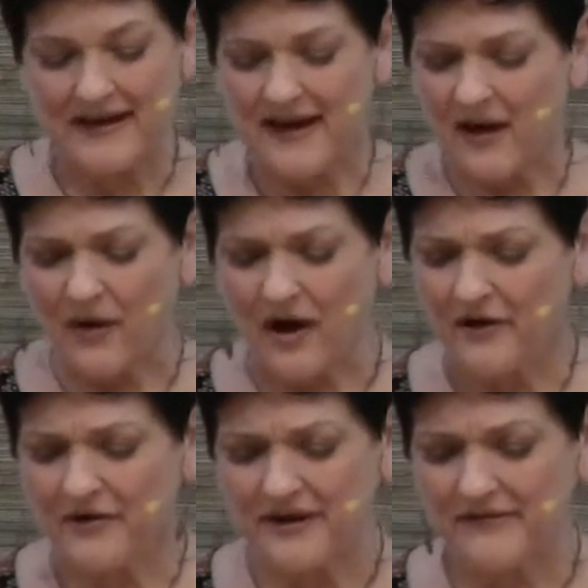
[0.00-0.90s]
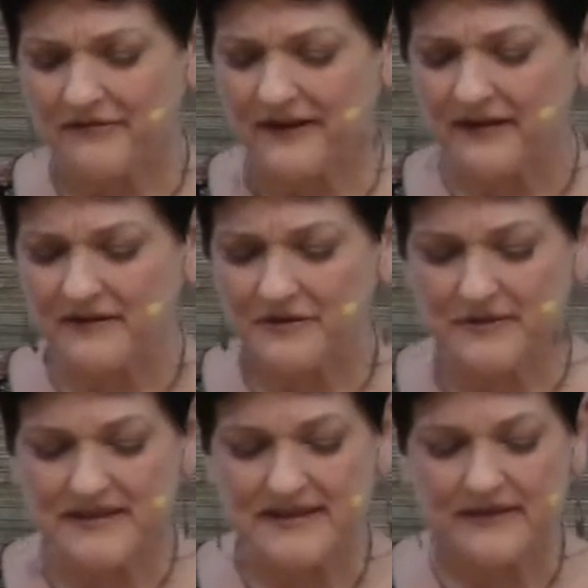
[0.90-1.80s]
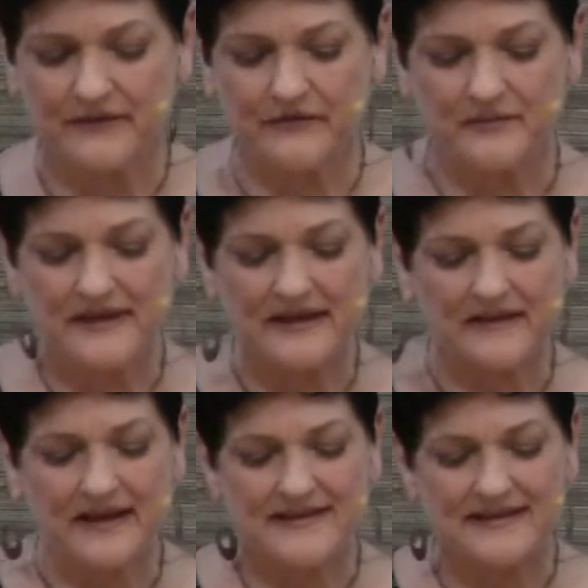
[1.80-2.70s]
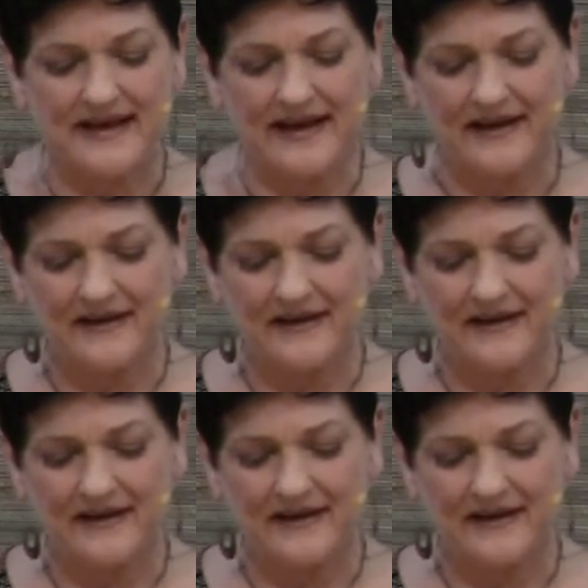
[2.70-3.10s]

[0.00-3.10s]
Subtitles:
how honored I felt to receive it from Nita that day.